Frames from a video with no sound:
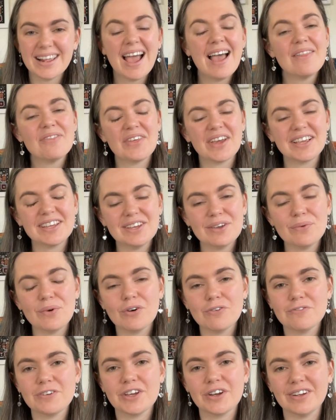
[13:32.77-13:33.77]
Thank you all
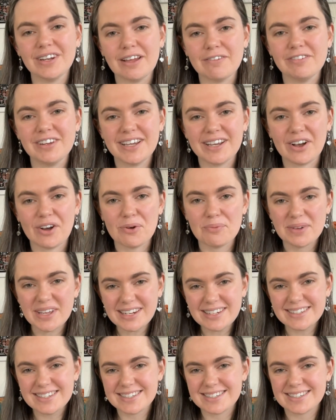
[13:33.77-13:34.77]
for your lovely
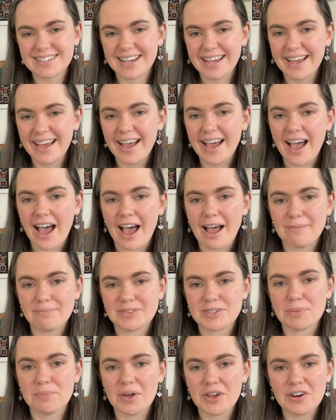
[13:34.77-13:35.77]
comments
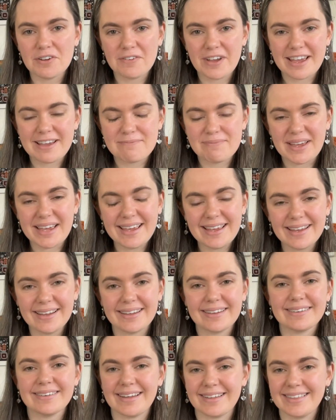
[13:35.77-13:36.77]
to motivate me.
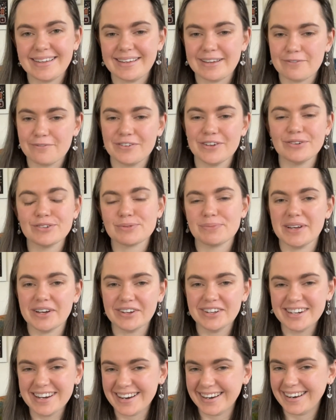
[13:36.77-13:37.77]
I think it fuels me
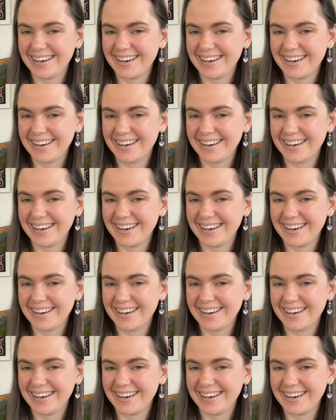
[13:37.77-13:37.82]
on.